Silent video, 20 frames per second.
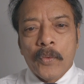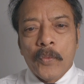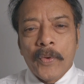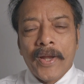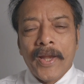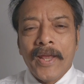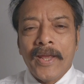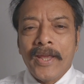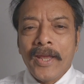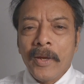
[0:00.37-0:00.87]

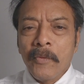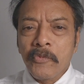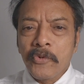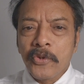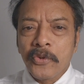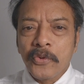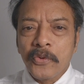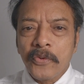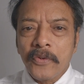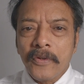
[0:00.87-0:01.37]
When I
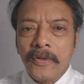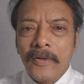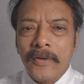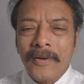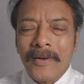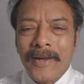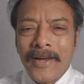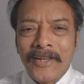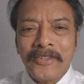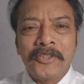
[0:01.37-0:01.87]
came to
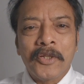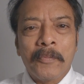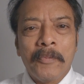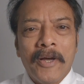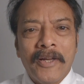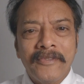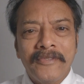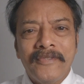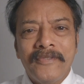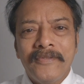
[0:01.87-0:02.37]

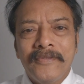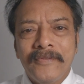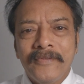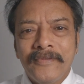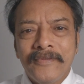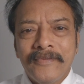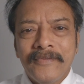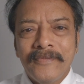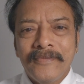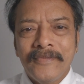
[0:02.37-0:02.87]
Hyderabad
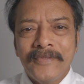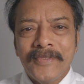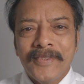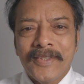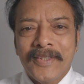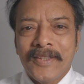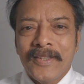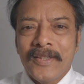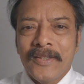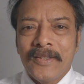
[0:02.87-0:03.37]

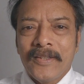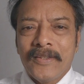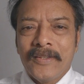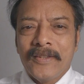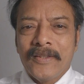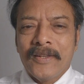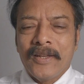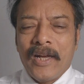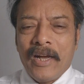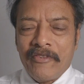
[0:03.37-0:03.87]

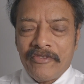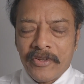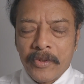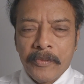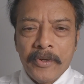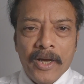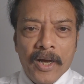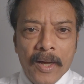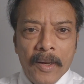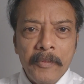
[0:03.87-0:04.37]

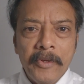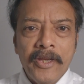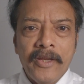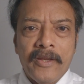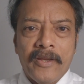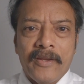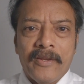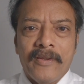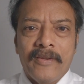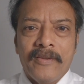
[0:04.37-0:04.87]
after my
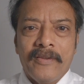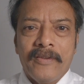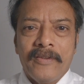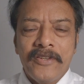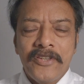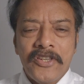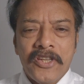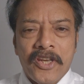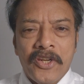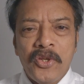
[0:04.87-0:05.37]
army
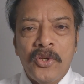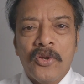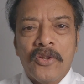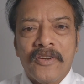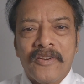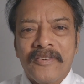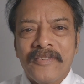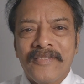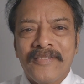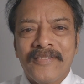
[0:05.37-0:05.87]
tenure